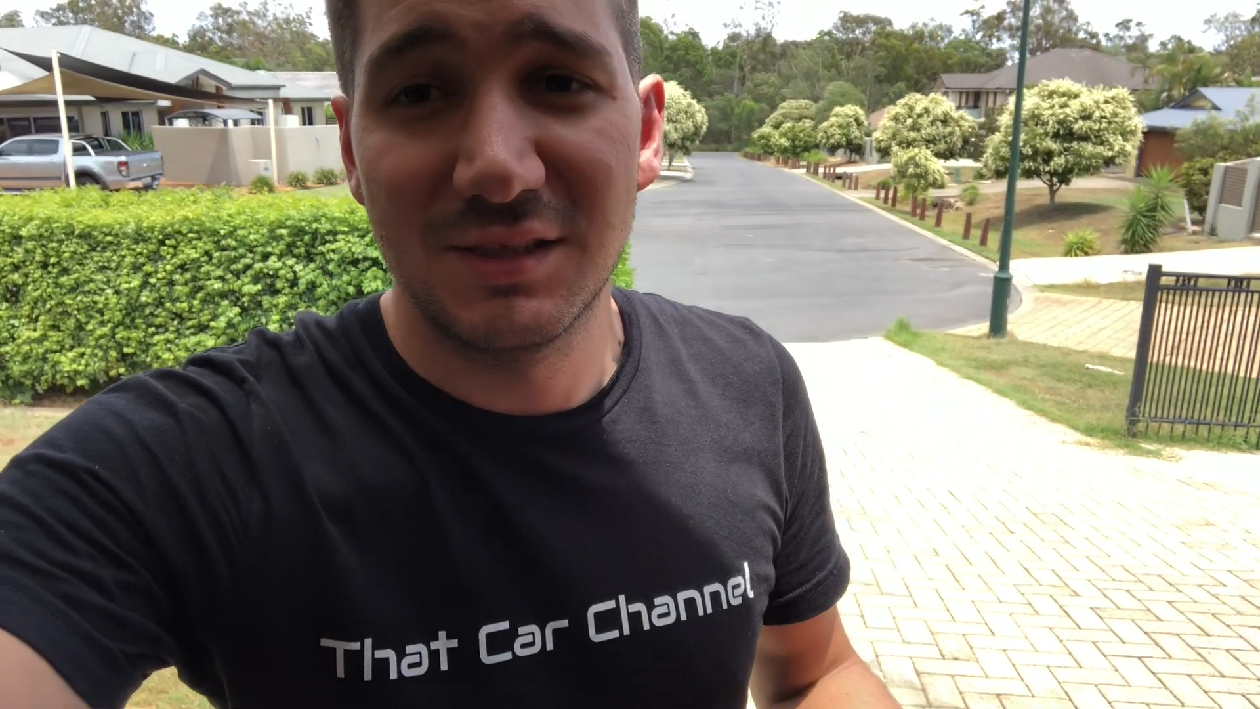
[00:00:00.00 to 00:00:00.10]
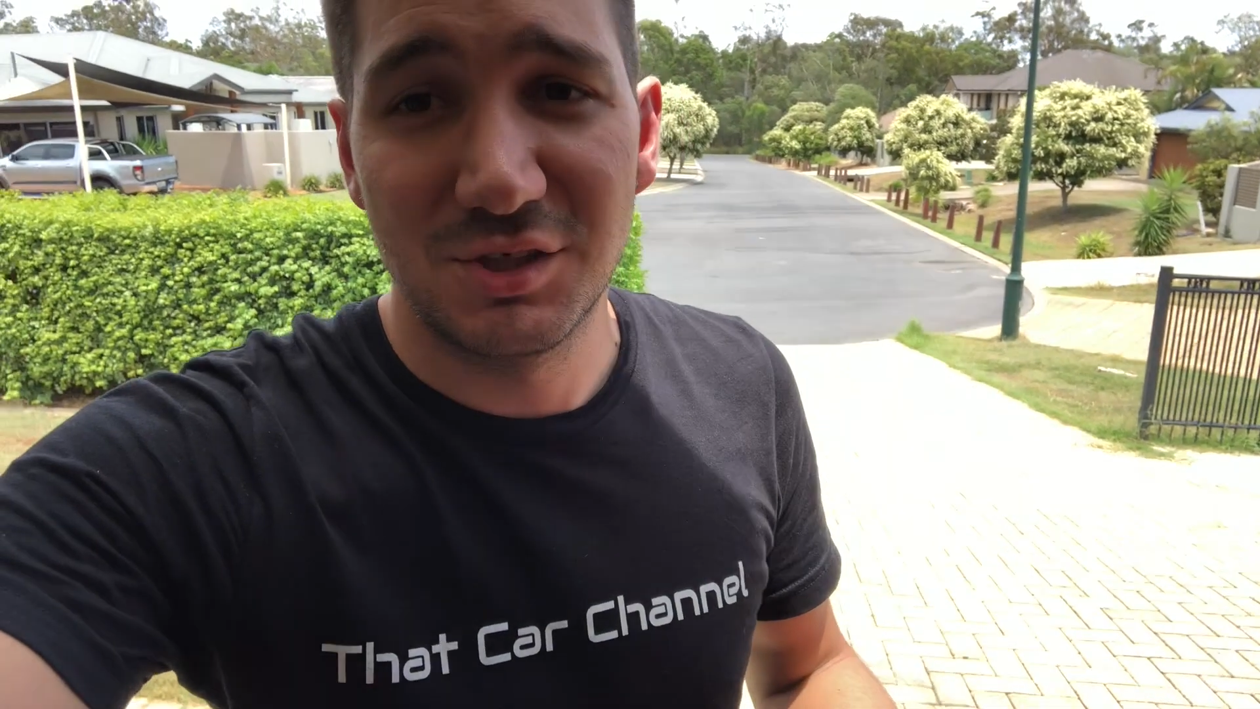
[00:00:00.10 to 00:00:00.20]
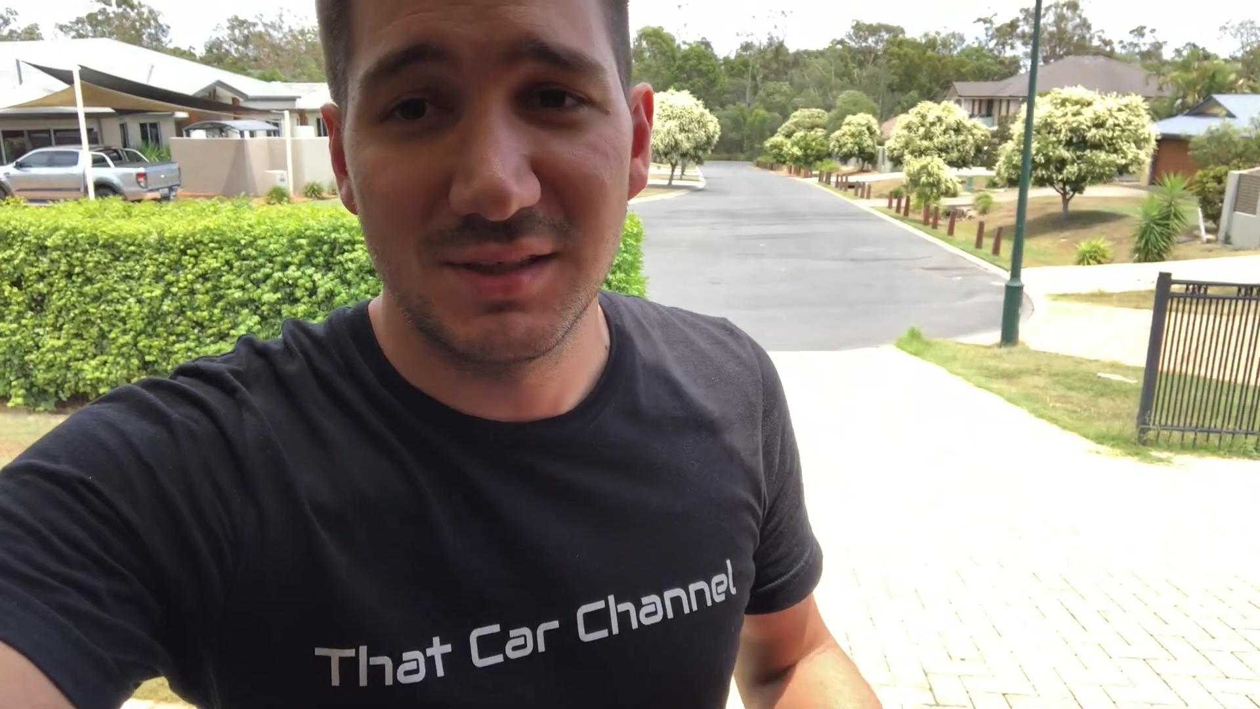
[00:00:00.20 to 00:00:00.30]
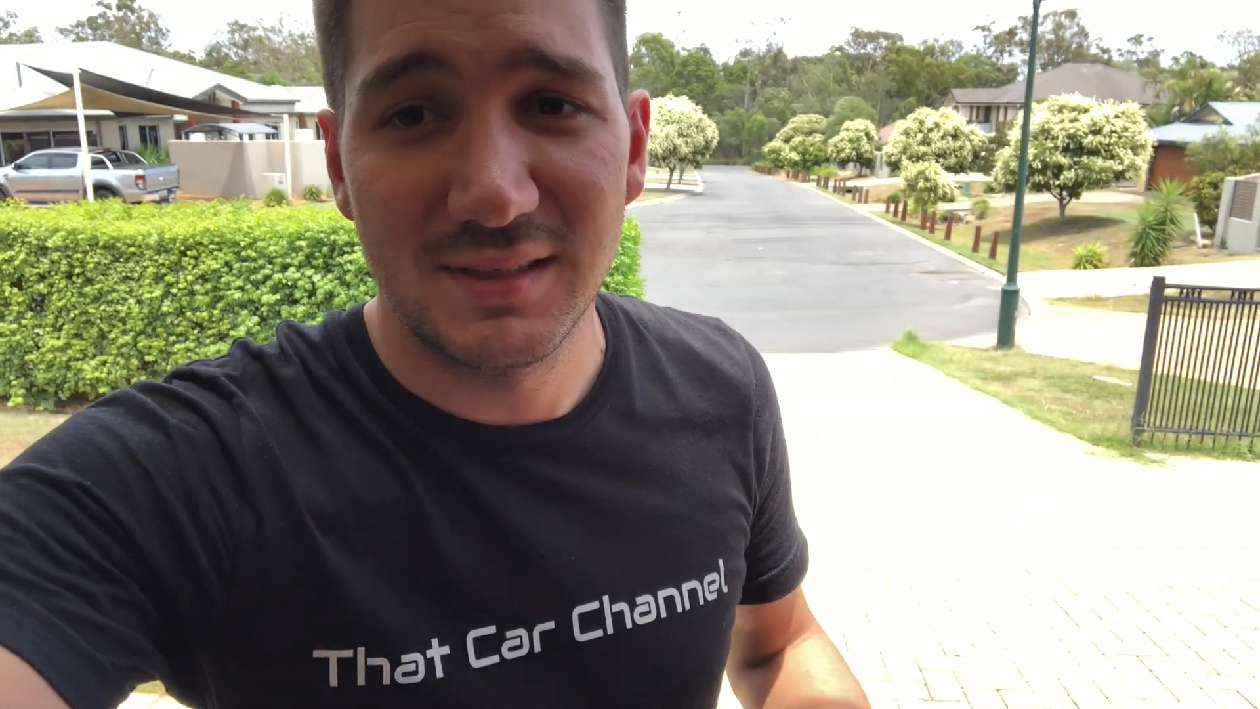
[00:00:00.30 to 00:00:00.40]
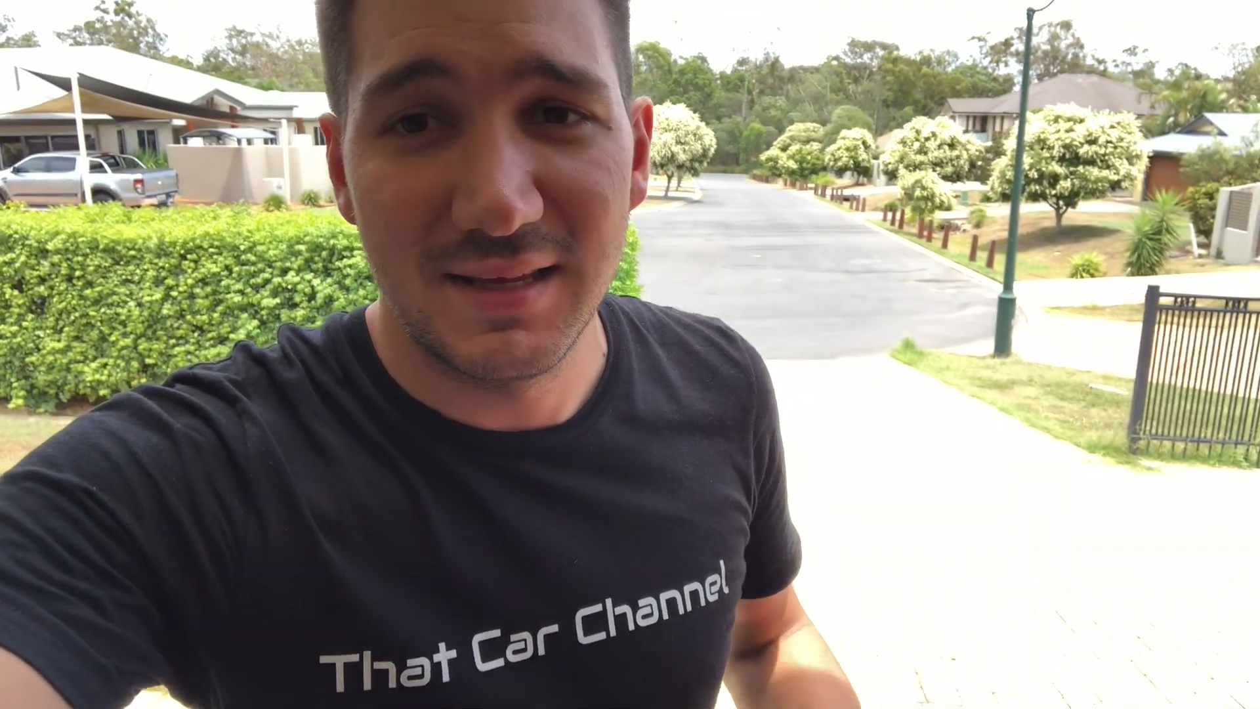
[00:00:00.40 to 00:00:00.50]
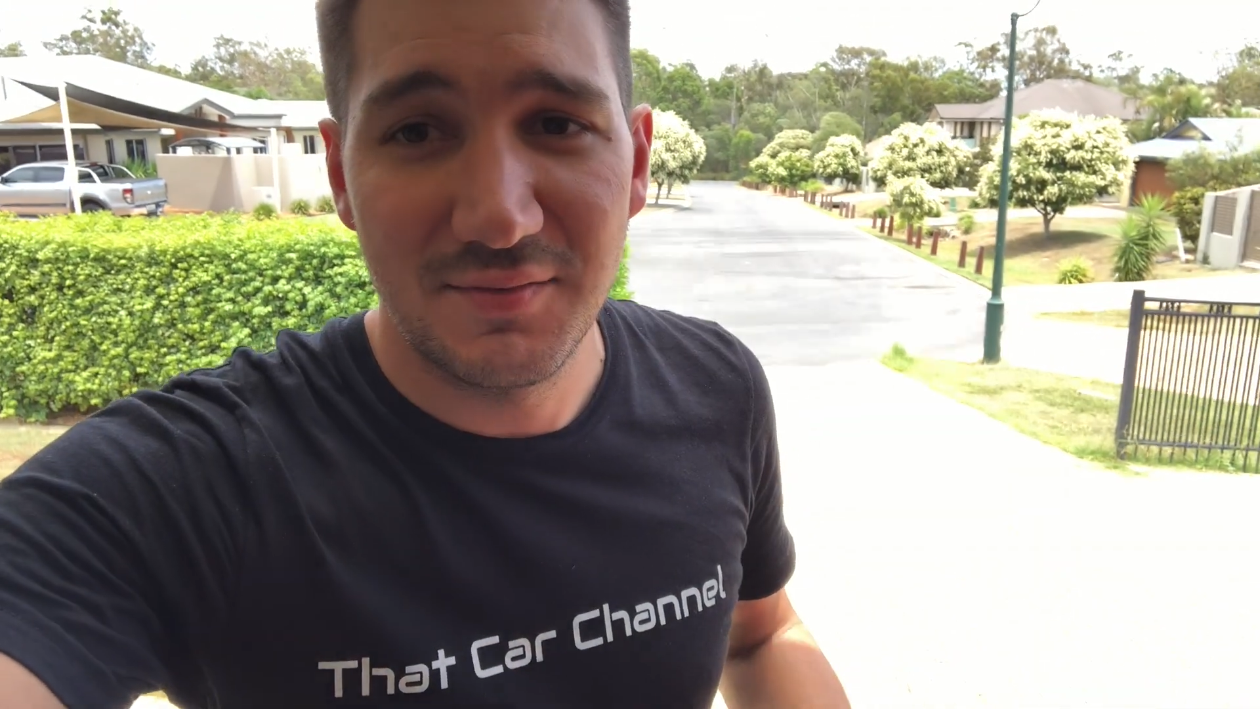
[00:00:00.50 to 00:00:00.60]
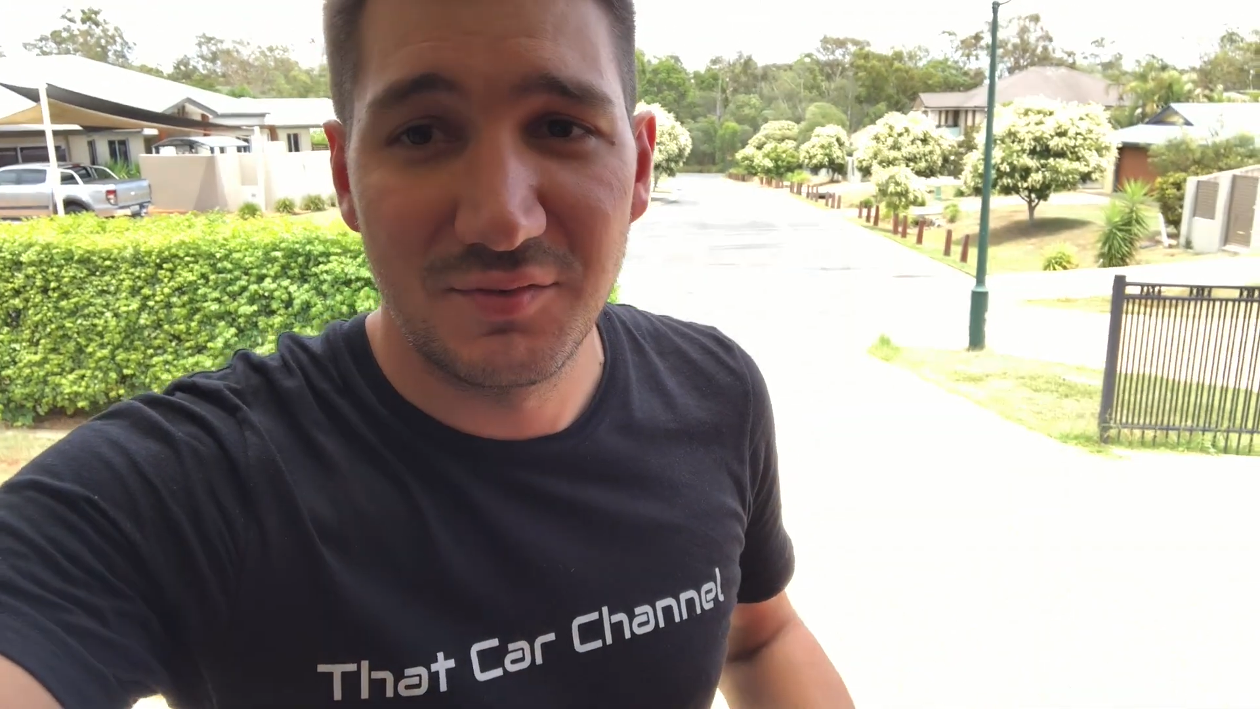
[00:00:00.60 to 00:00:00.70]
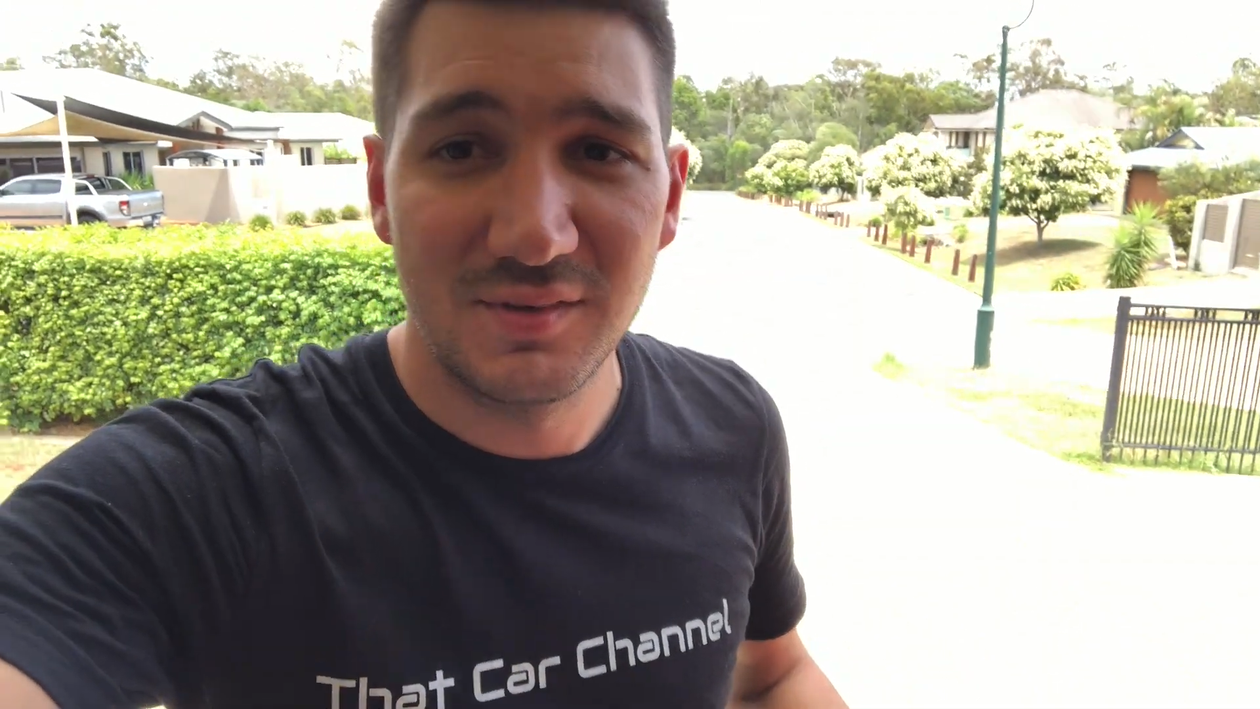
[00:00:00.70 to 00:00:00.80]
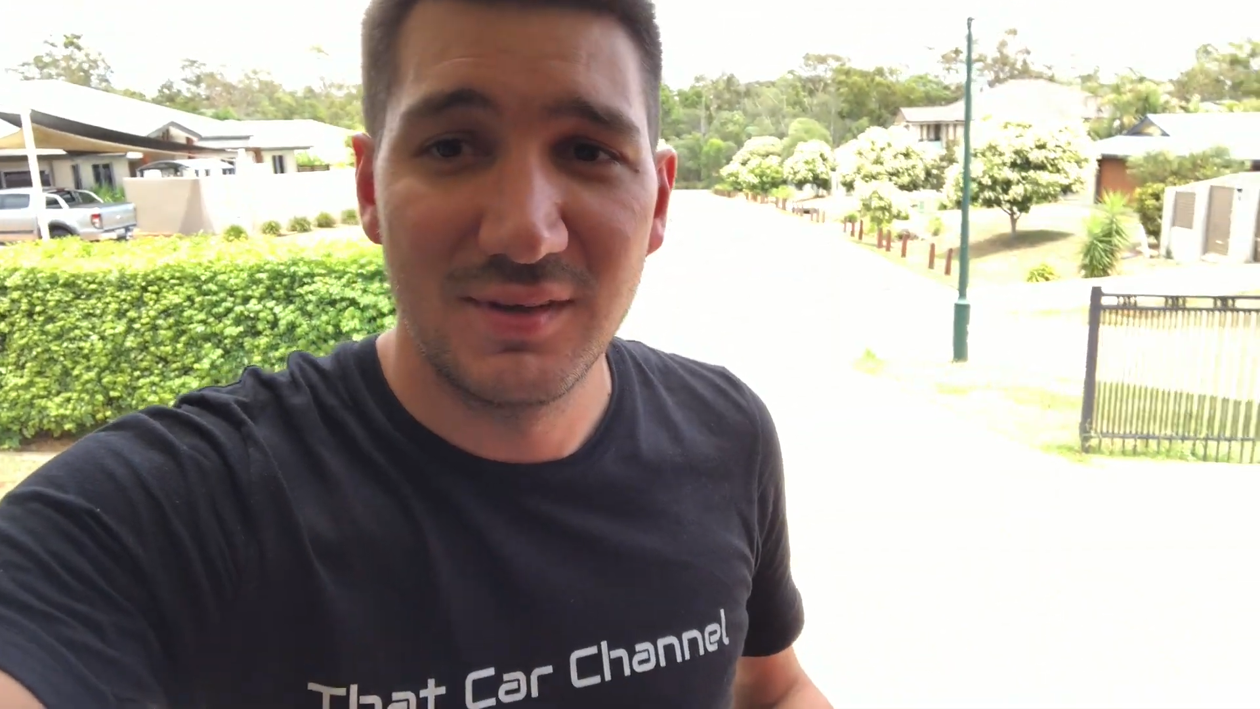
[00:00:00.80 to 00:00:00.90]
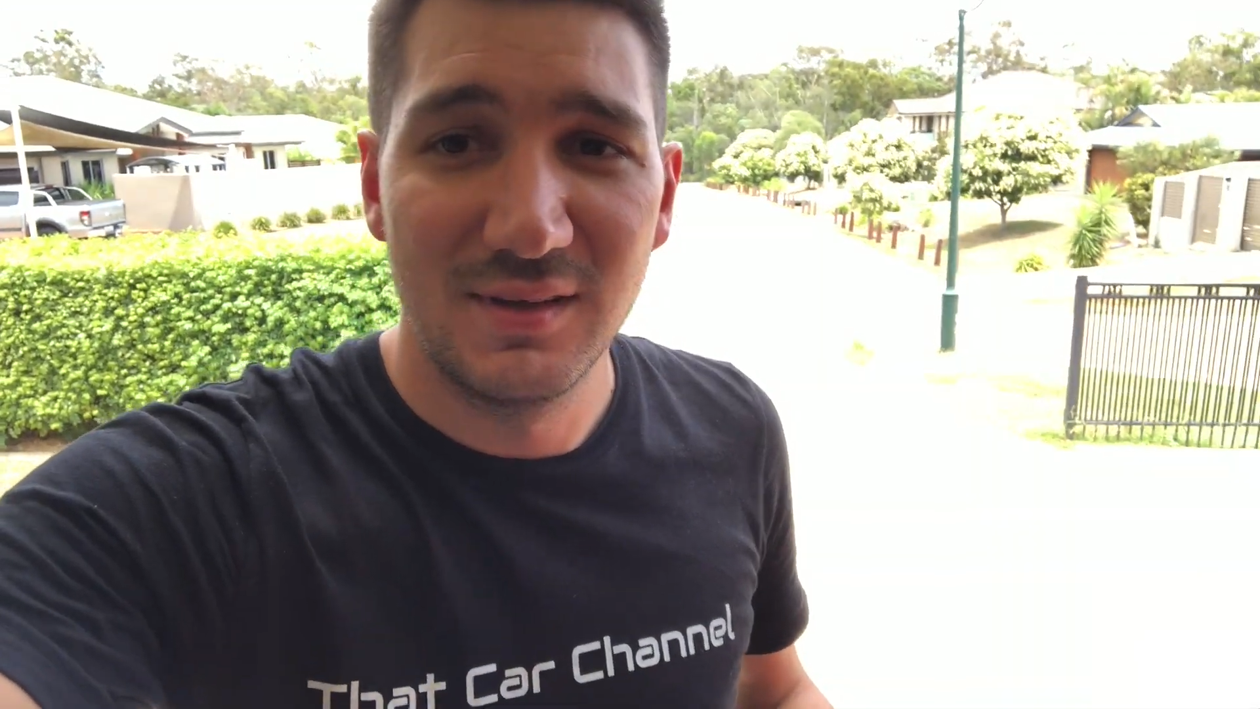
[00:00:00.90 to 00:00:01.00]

just left,